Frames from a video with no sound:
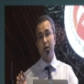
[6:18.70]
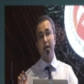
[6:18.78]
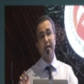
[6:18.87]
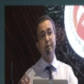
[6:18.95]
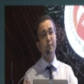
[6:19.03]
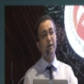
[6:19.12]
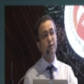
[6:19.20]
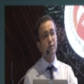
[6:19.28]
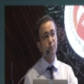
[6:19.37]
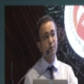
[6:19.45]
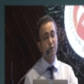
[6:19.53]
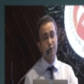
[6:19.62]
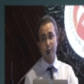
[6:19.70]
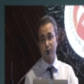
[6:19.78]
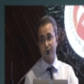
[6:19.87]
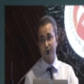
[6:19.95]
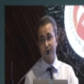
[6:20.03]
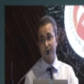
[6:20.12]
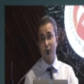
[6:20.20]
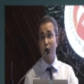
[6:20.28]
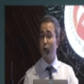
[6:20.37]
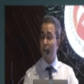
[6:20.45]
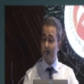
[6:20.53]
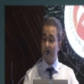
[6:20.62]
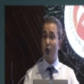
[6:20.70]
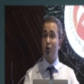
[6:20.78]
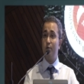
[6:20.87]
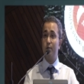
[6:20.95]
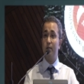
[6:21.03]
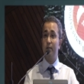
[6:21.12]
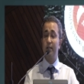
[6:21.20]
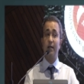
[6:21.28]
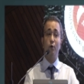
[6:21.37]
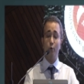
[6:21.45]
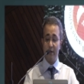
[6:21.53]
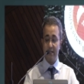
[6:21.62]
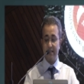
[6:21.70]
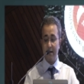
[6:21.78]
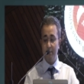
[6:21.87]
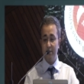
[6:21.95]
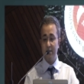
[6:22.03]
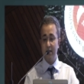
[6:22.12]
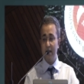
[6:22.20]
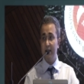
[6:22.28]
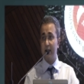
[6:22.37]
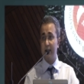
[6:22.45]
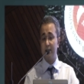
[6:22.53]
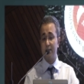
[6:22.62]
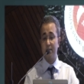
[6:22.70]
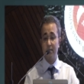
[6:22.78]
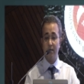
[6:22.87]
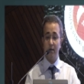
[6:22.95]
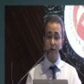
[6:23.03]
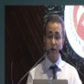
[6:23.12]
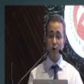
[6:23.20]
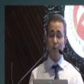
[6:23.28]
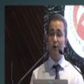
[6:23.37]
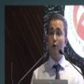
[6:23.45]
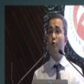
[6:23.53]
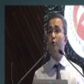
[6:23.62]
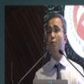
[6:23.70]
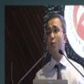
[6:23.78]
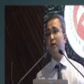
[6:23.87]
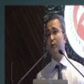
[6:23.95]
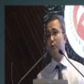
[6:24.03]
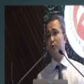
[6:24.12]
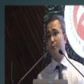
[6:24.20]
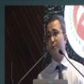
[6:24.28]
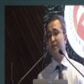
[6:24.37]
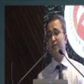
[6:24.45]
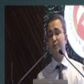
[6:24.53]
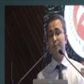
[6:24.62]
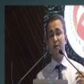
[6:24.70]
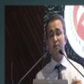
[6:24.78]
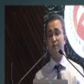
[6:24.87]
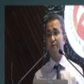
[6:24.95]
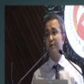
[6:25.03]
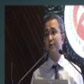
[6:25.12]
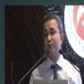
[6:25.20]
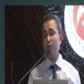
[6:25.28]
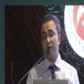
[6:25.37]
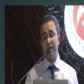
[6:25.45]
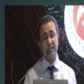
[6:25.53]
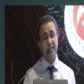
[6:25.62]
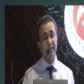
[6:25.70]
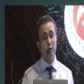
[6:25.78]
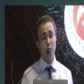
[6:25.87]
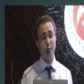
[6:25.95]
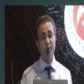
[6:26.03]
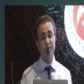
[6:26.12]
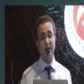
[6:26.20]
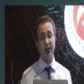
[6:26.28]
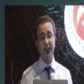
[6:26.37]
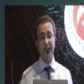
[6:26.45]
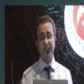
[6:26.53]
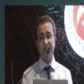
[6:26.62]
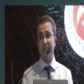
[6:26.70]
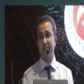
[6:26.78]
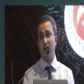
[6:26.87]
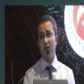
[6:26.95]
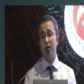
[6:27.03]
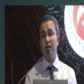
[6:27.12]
in patients with cirrhosis because there are no established guidelines. We go to what those principles of viscoelastic homeostatic assays are.